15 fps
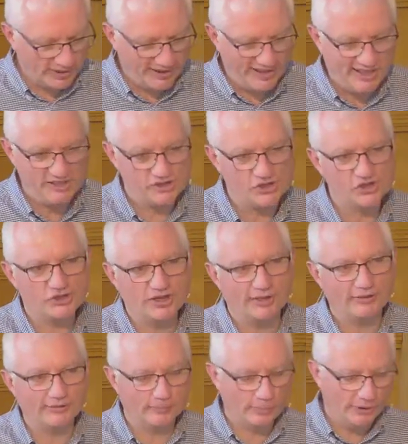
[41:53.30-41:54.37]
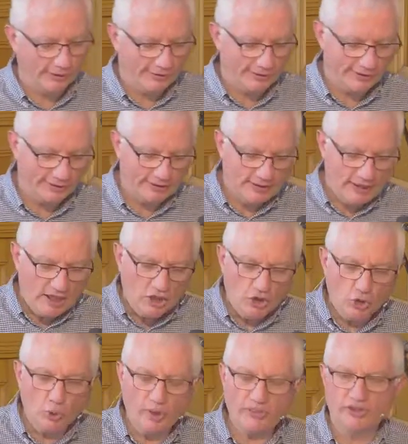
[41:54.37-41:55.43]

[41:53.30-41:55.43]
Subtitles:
in his strength and power, knowing